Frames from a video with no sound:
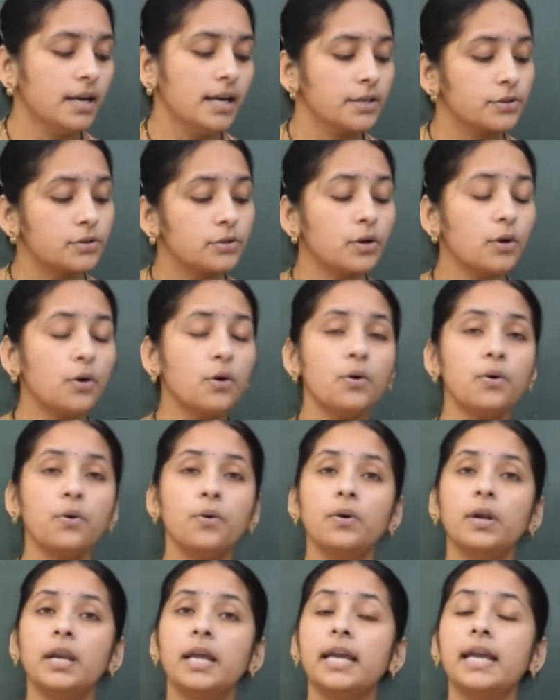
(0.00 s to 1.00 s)

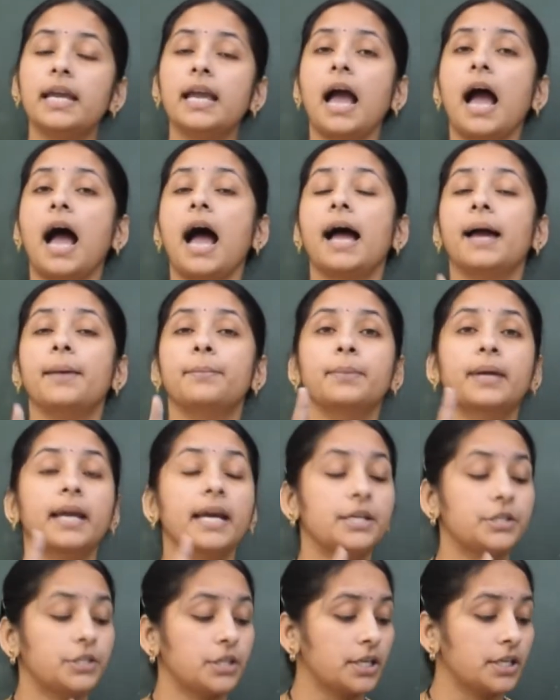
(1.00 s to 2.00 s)
Slowly I am
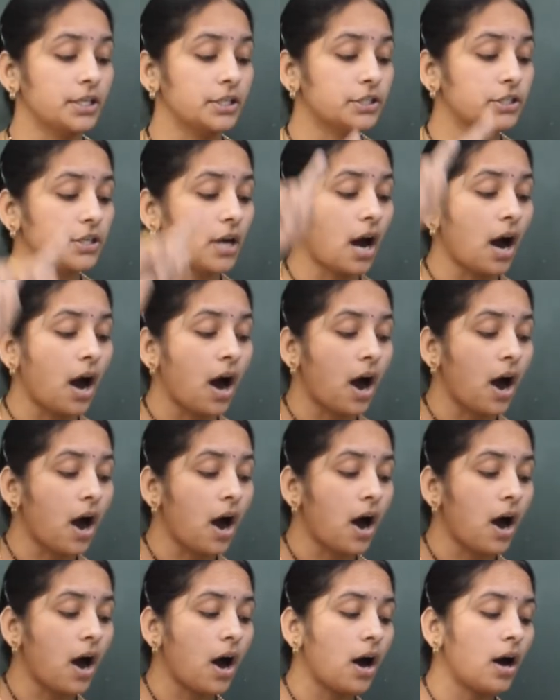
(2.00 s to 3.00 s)
getting
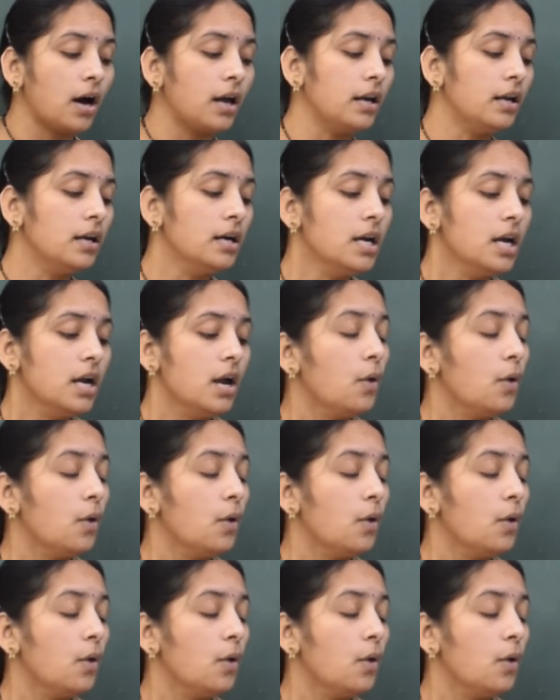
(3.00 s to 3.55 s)
tall.